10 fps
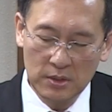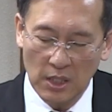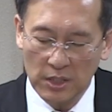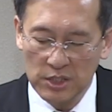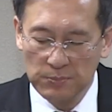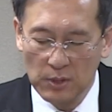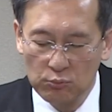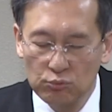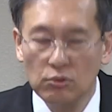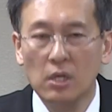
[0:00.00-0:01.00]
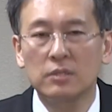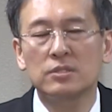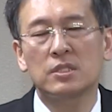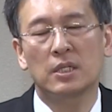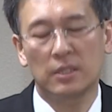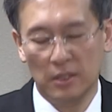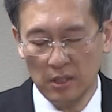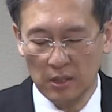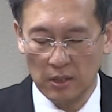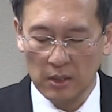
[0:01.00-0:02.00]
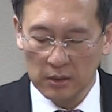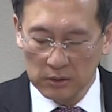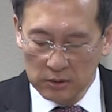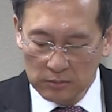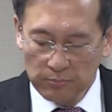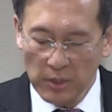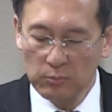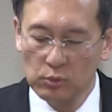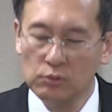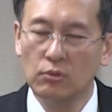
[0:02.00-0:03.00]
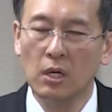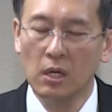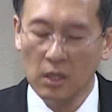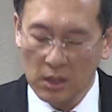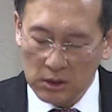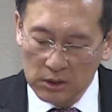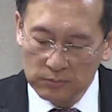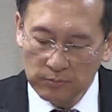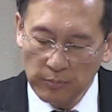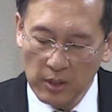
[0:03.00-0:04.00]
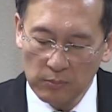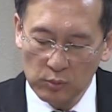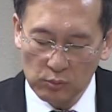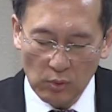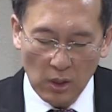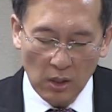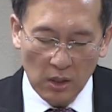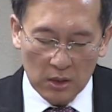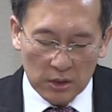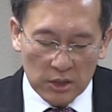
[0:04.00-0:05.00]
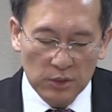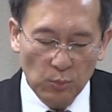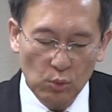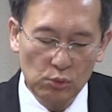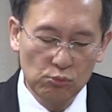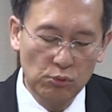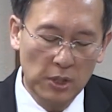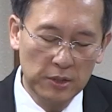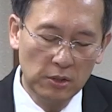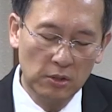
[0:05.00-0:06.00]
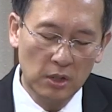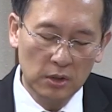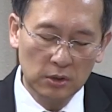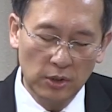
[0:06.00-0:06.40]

neighbor, and the woman who lives in her house, articles of silver and articles of gold and clothing,